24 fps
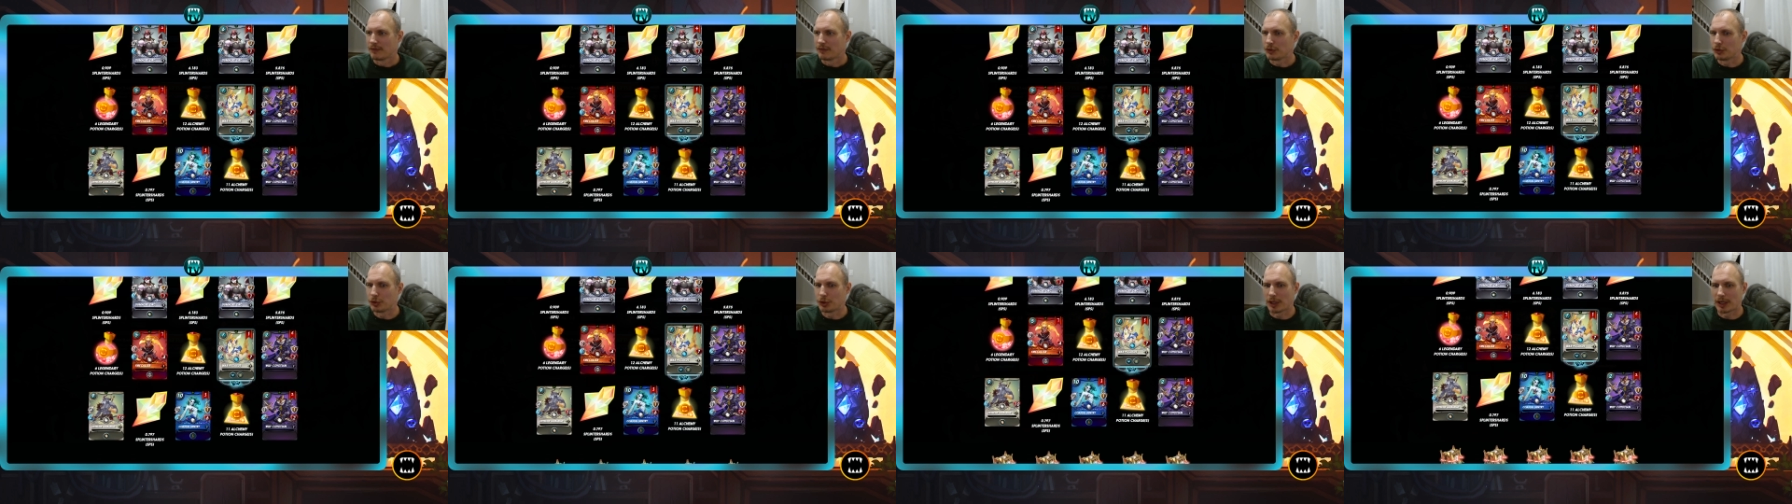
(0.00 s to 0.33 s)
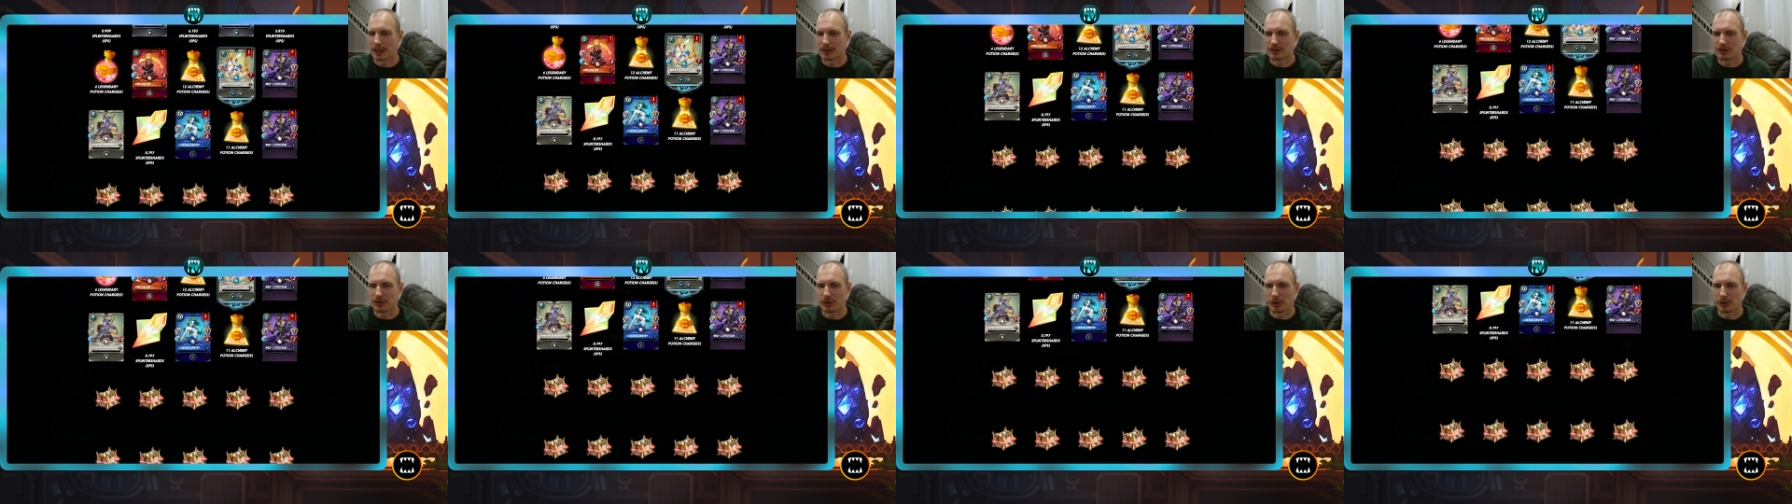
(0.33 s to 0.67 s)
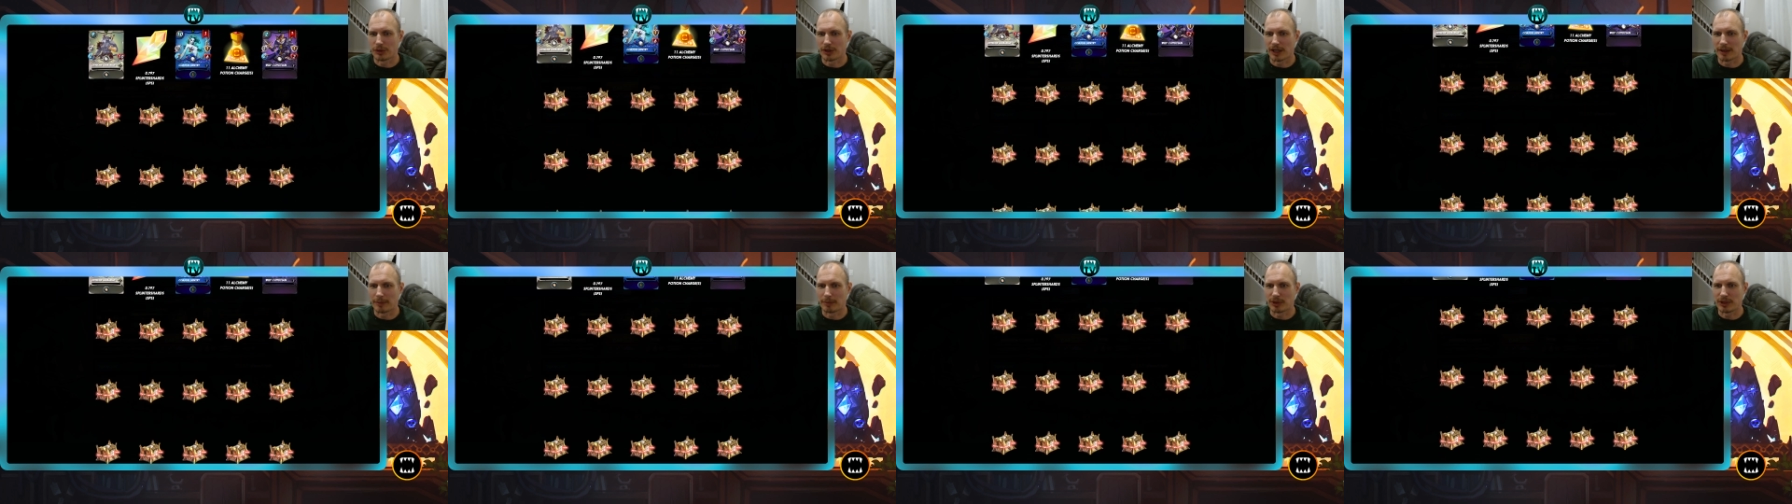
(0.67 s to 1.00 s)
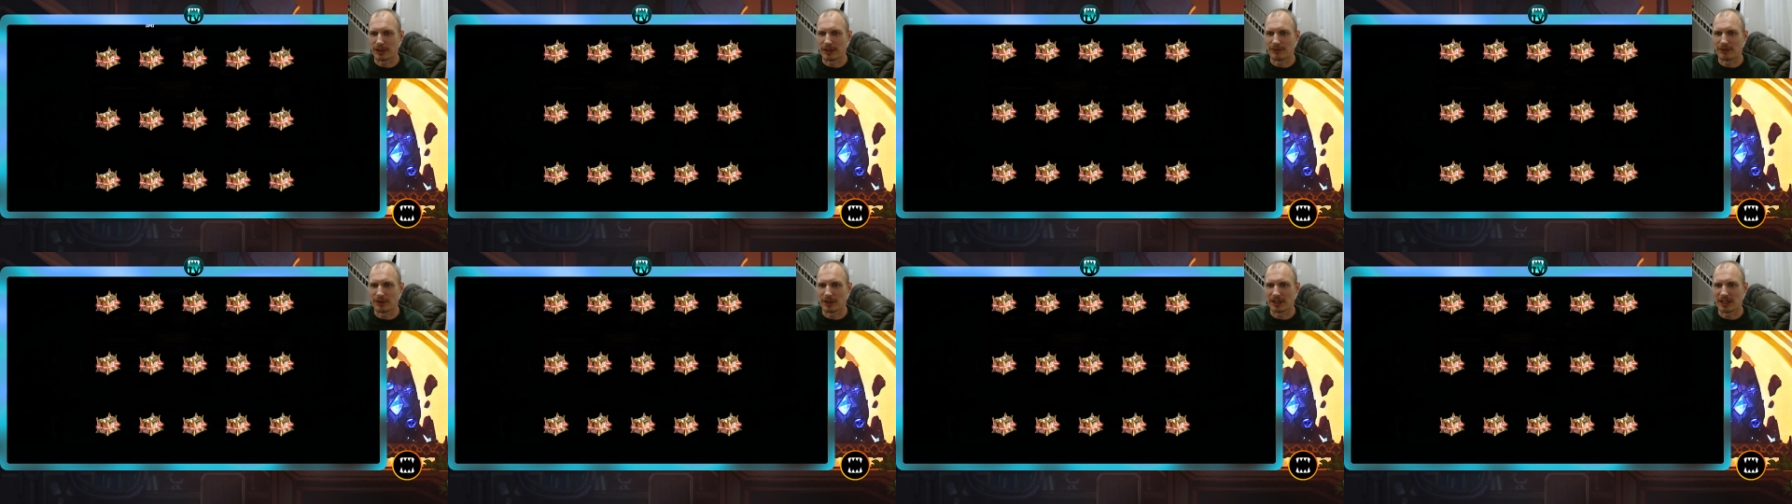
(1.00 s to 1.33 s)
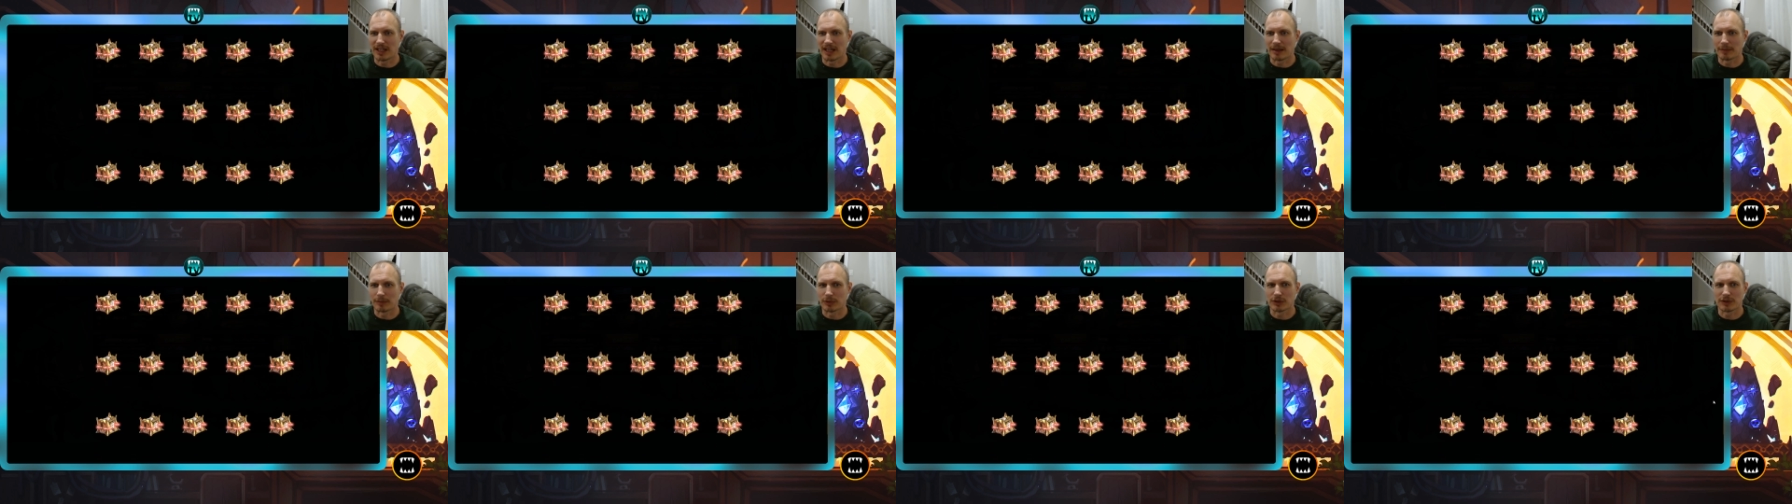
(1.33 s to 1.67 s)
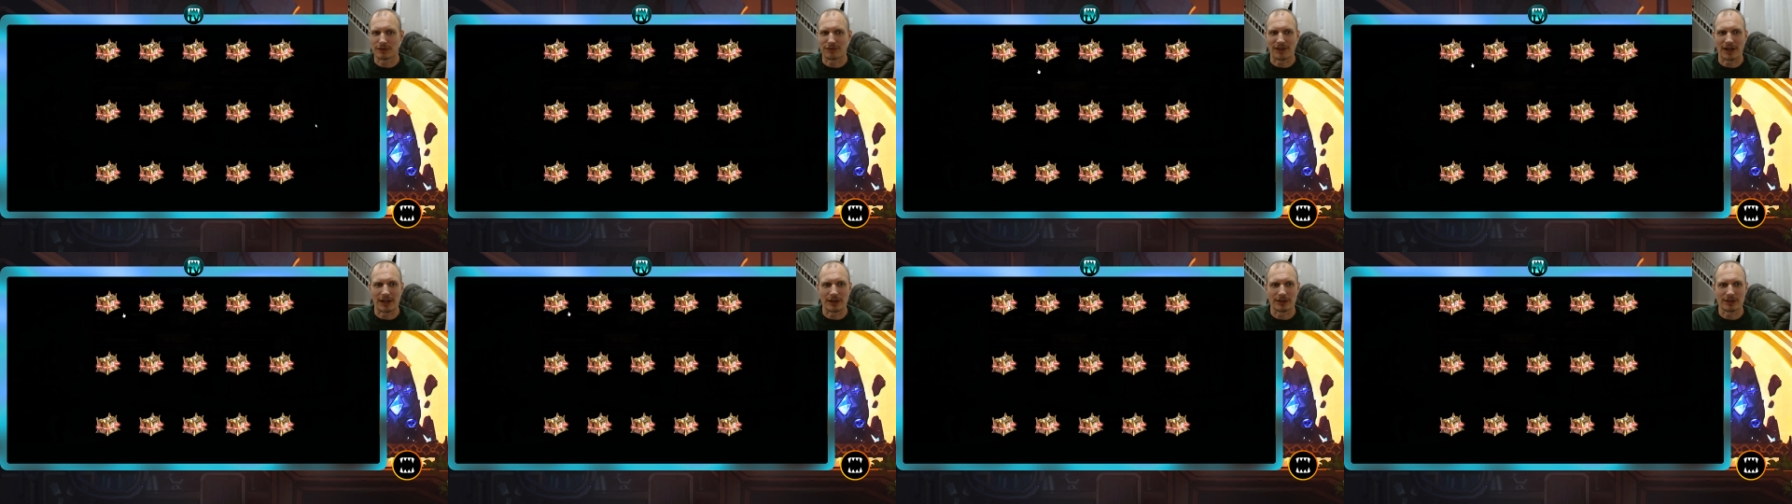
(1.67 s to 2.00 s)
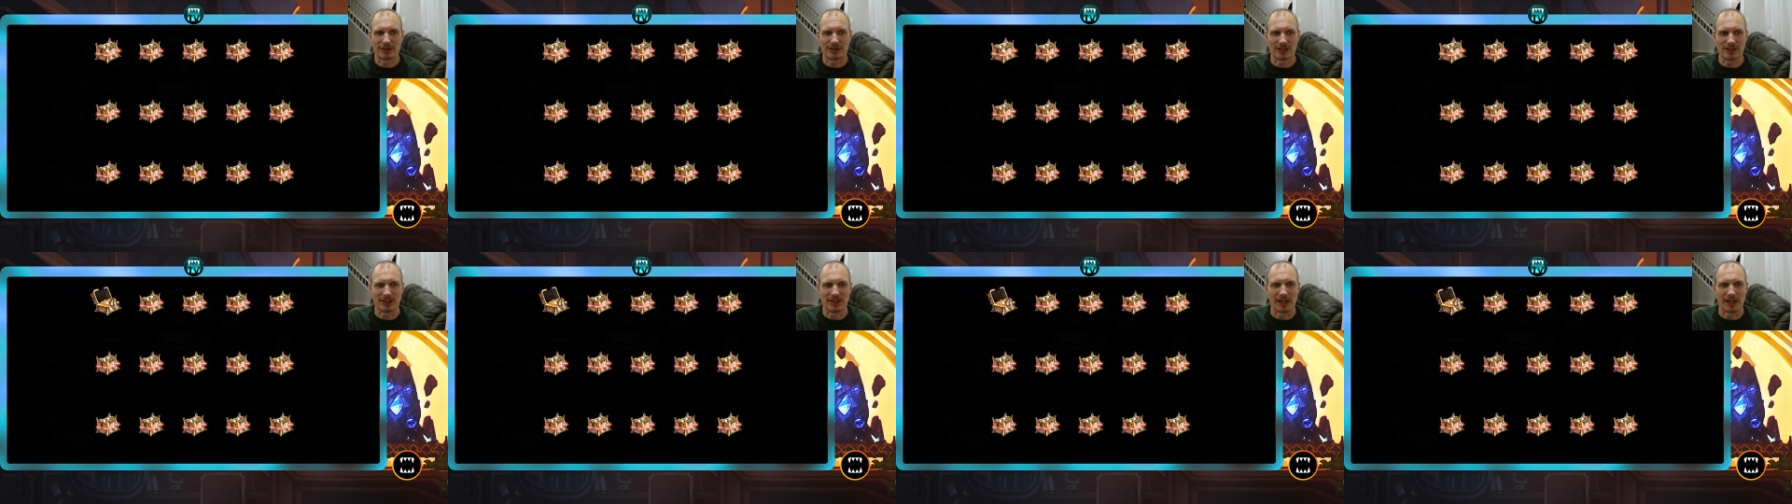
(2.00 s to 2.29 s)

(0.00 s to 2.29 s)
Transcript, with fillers: you guys know that I believe in the gambler's fallacy.